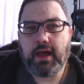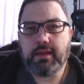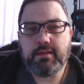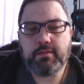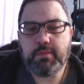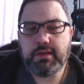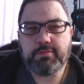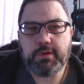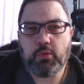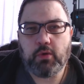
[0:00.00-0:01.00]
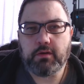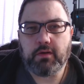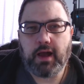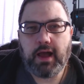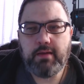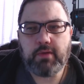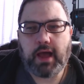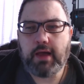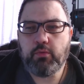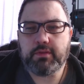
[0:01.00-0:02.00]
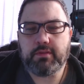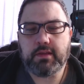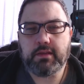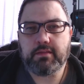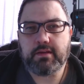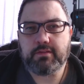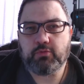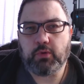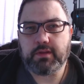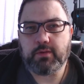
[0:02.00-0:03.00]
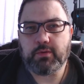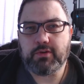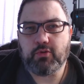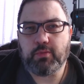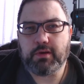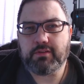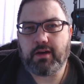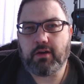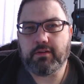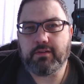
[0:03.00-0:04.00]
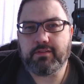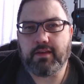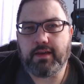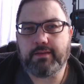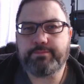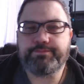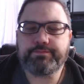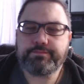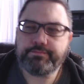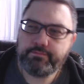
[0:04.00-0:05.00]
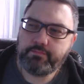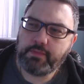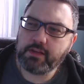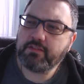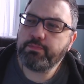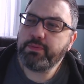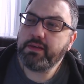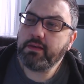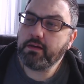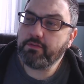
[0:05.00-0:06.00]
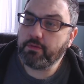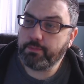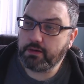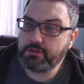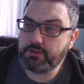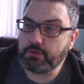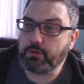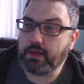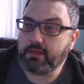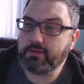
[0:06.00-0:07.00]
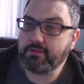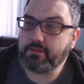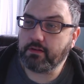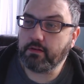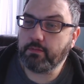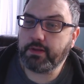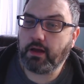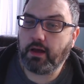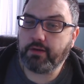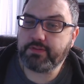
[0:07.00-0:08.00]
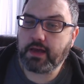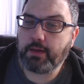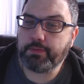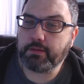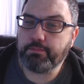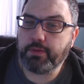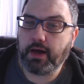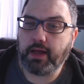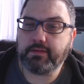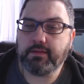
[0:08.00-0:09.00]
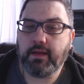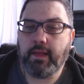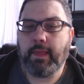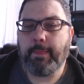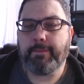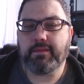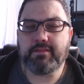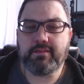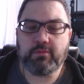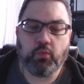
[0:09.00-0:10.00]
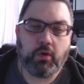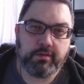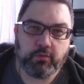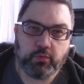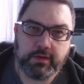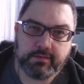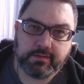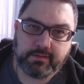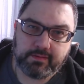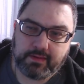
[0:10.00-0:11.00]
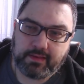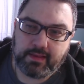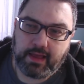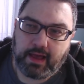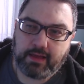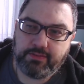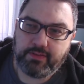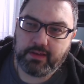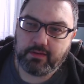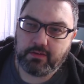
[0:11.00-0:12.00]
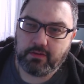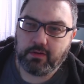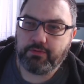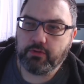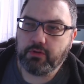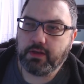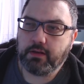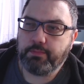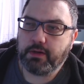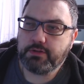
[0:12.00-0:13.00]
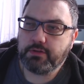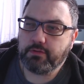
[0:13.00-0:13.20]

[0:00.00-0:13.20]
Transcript: It makes me wonder. I would think that's what they would do, but it's hard to say. Speaking of Ubuntu, and this is a little bit off topic, but this is one of the reasons that I think if you look at Ubuntu,